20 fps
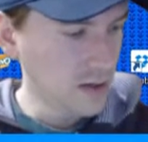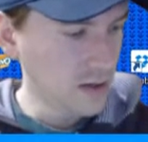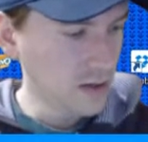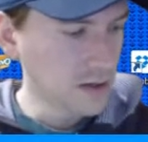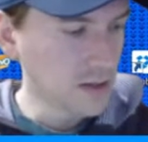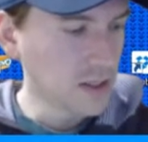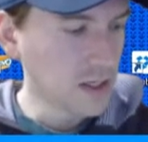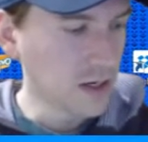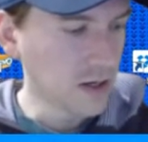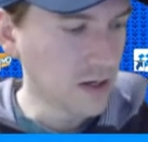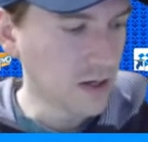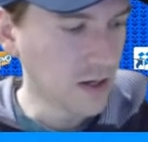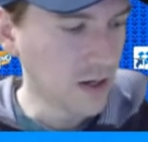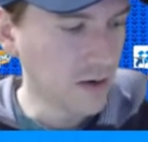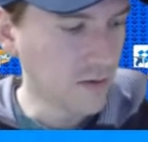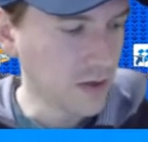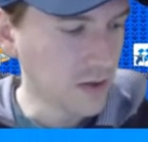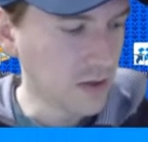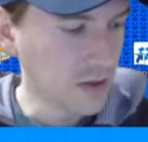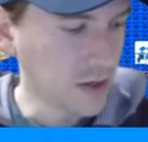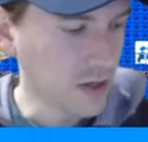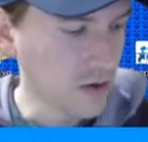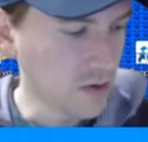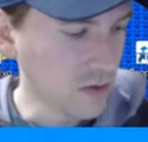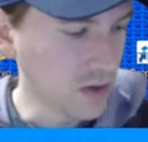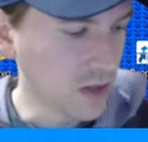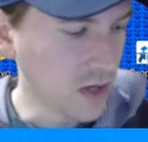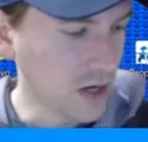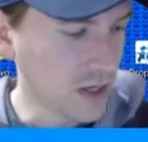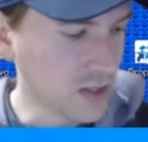Getting kind of a thicker
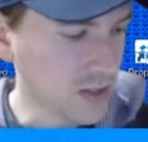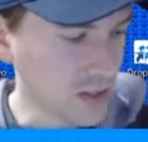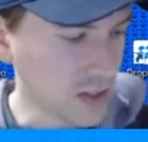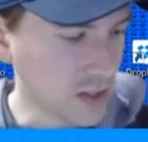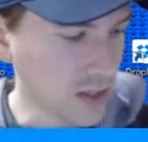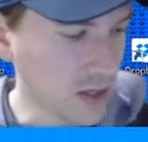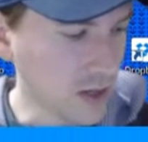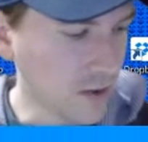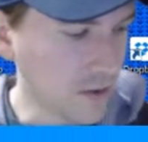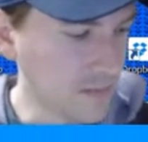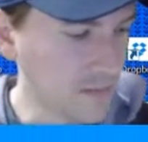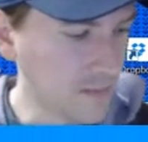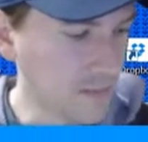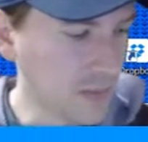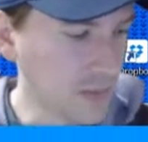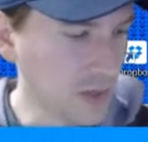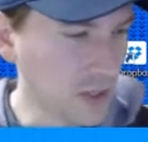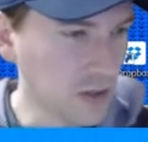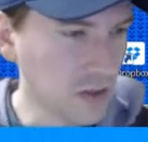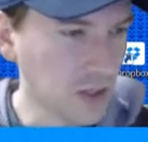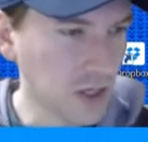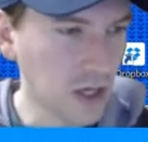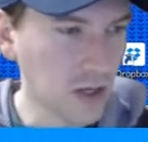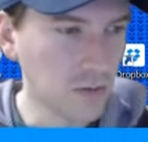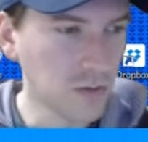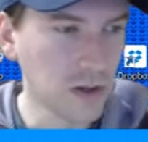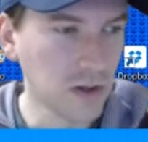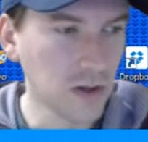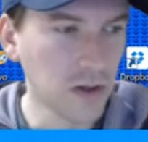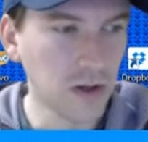line style than you can
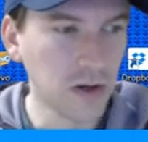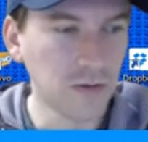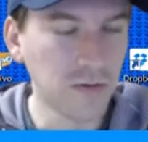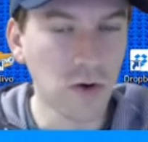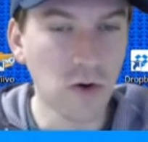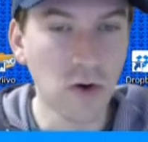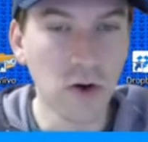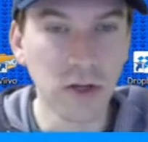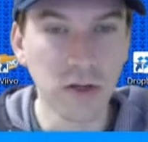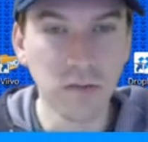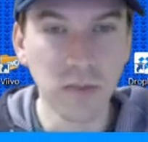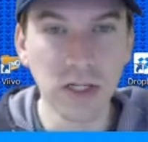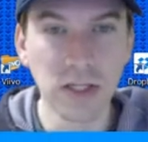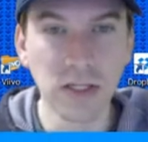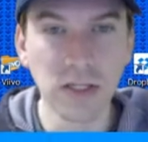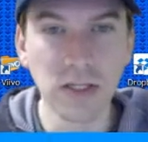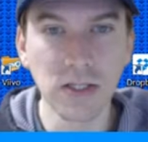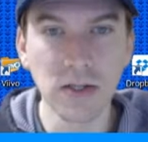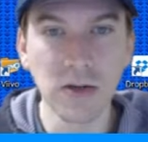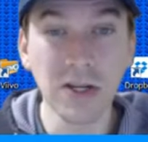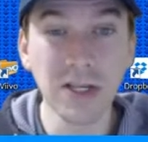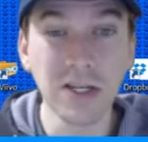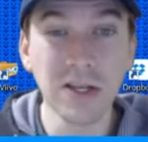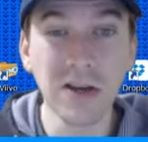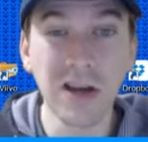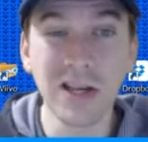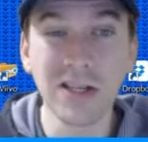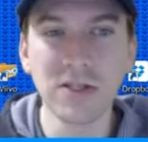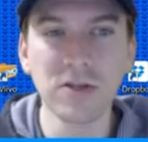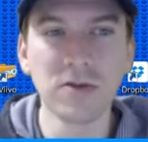with a lot of drawing pens. So I
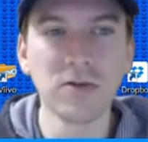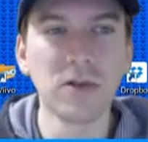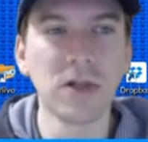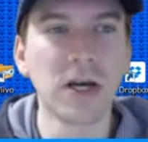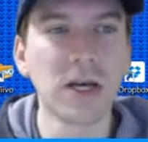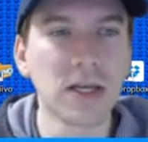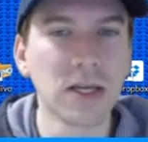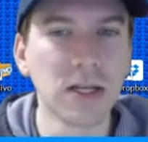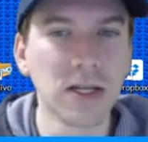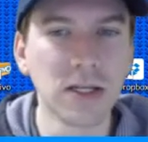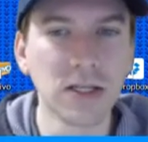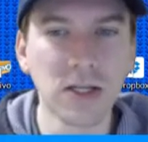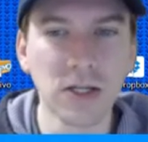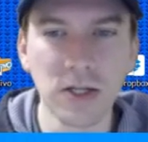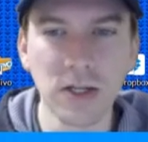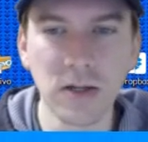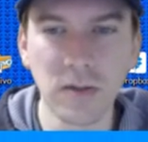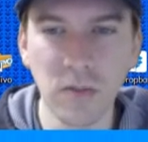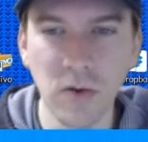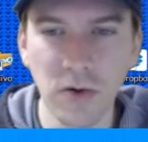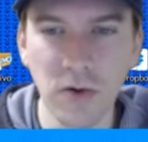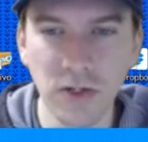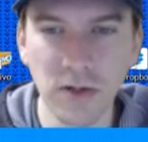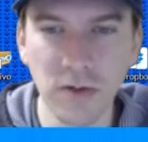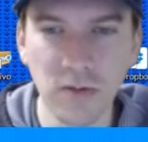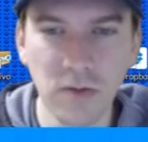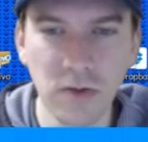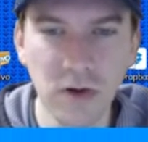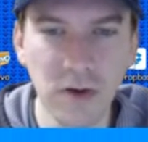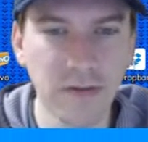do like it. It's just a
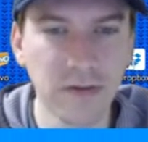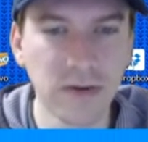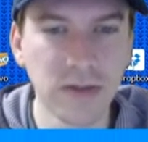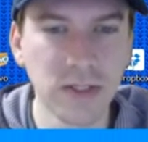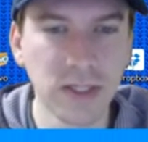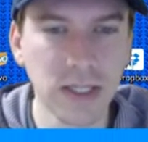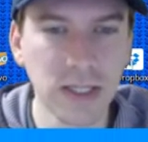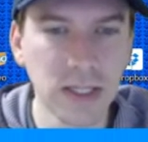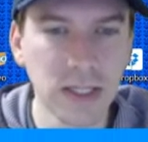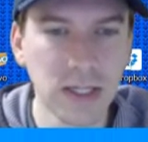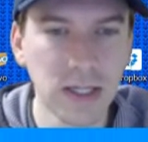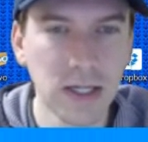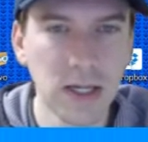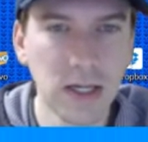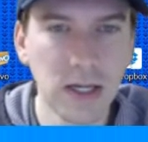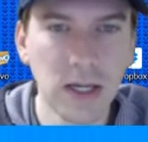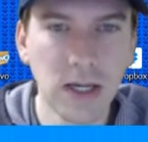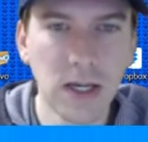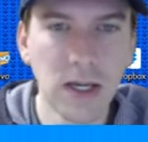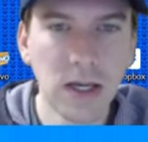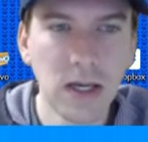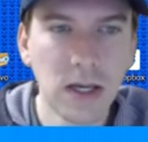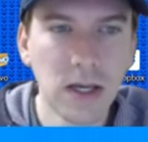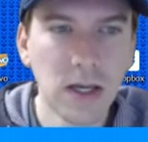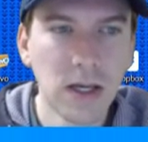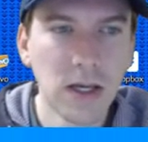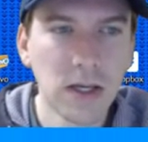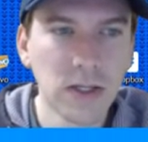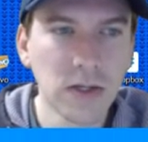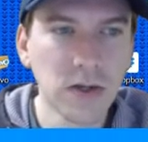personal preference.
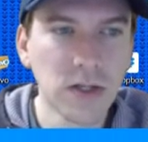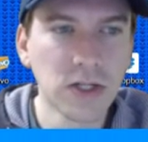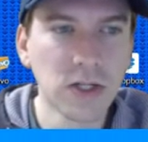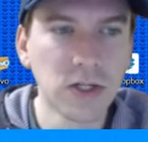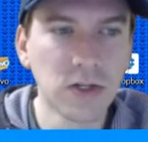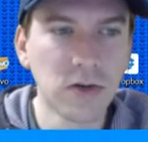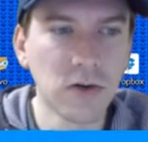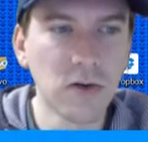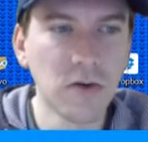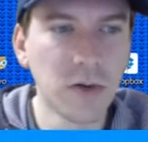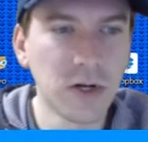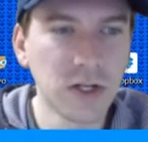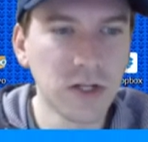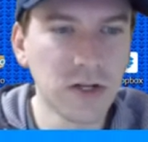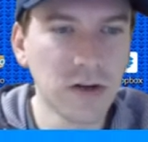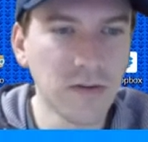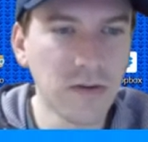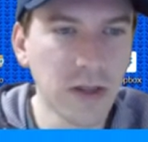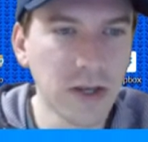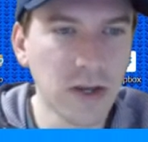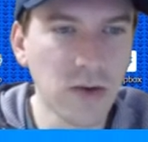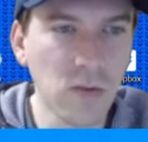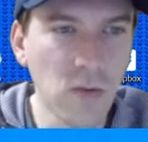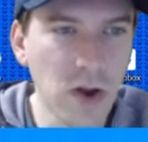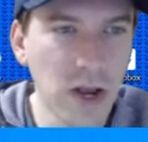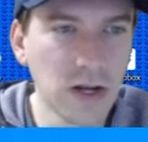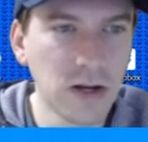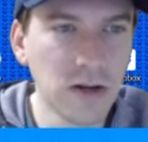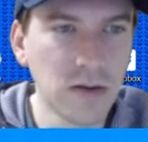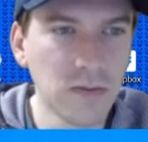So I just drew a bunch of like
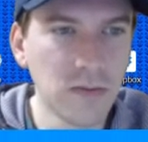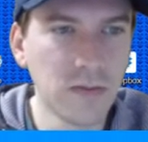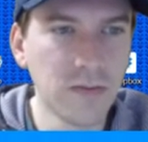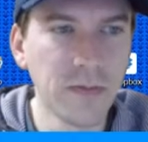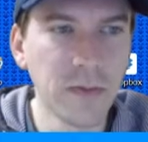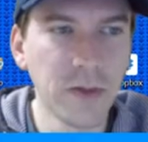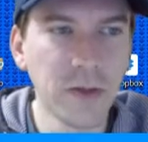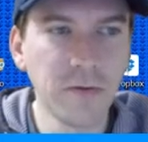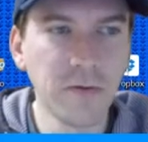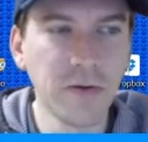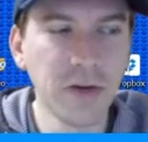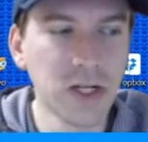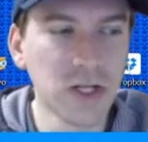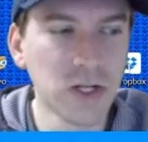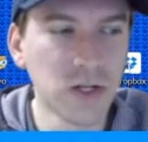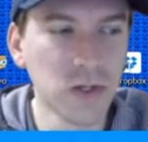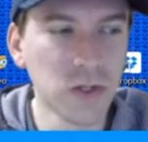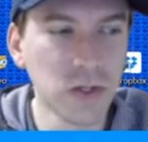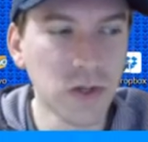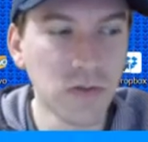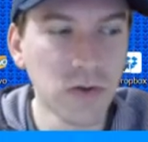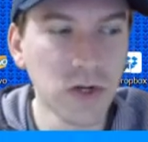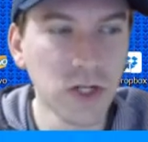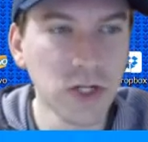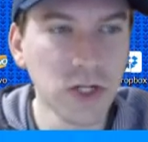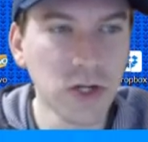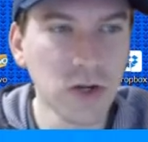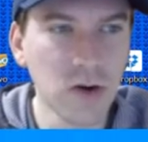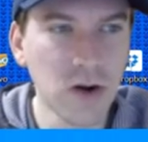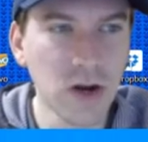random features. So I want to
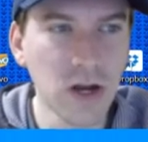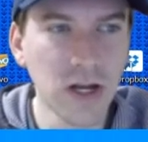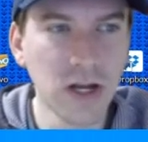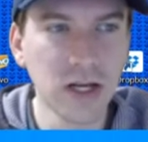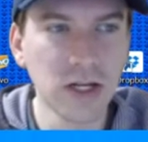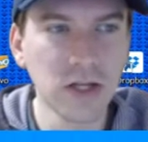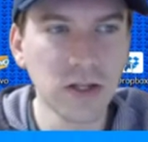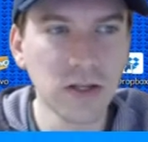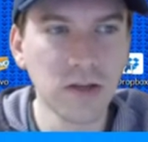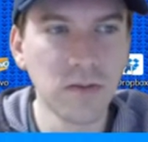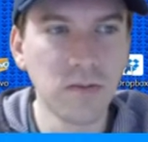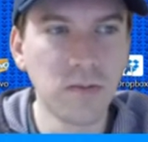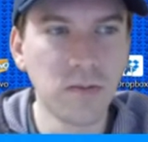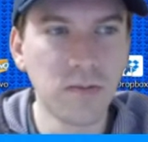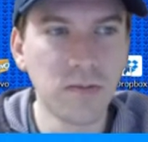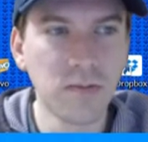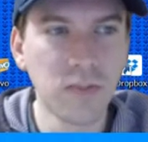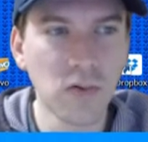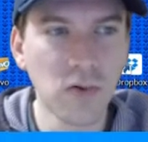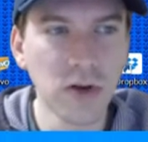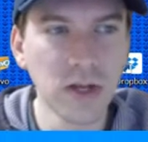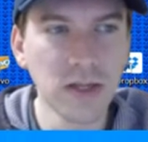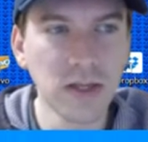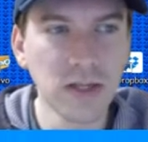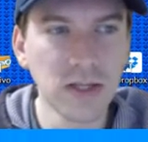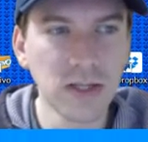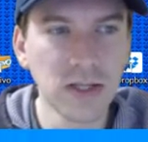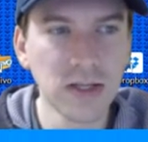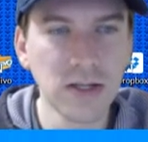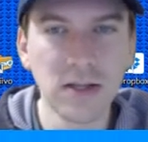try and actually bring
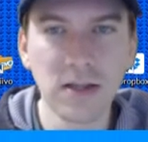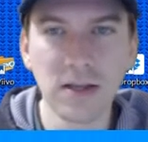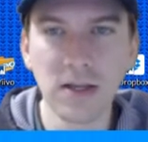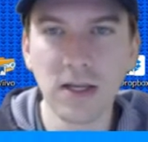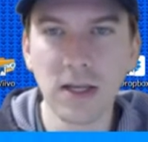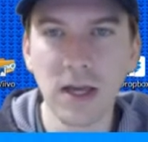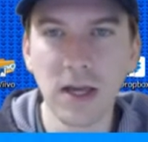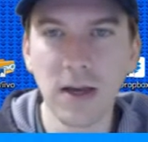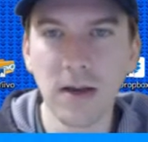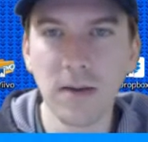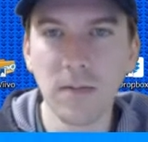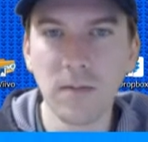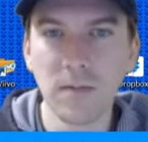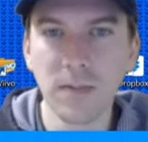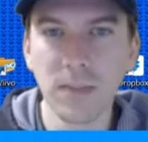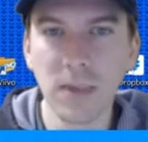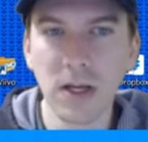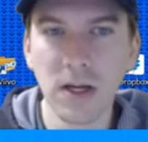this into the game.